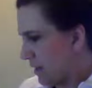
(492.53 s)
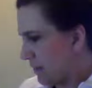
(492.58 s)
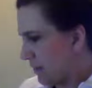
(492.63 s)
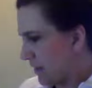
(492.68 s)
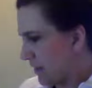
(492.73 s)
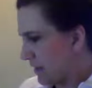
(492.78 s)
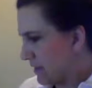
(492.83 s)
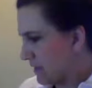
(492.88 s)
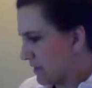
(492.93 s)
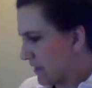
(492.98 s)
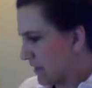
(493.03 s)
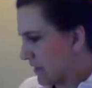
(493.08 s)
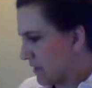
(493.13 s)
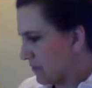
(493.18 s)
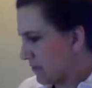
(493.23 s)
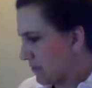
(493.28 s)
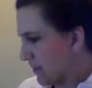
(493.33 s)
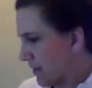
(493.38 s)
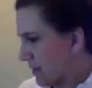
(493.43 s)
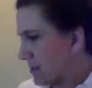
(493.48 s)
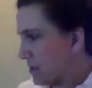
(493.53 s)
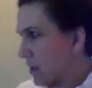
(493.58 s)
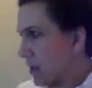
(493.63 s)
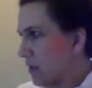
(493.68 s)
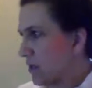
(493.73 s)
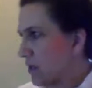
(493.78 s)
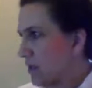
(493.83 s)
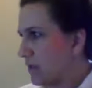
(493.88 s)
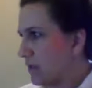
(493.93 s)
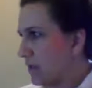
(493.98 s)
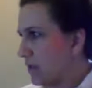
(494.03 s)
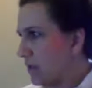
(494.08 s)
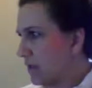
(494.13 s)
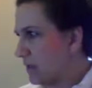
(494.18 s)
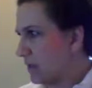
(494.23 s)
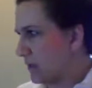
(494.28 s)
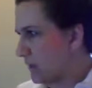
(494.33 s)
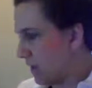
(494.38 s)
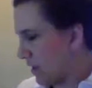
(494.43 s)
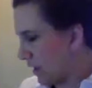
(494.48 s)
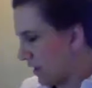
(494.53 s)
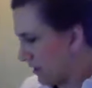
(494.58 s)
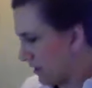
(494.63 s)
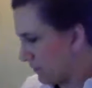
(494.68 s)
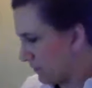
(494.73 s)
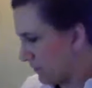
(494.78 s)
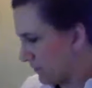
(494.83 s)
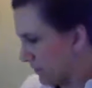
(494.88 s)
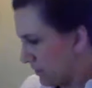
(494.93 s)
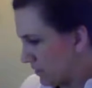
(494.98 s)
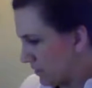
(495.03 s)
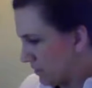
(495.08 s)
getting texts from my daughter that they have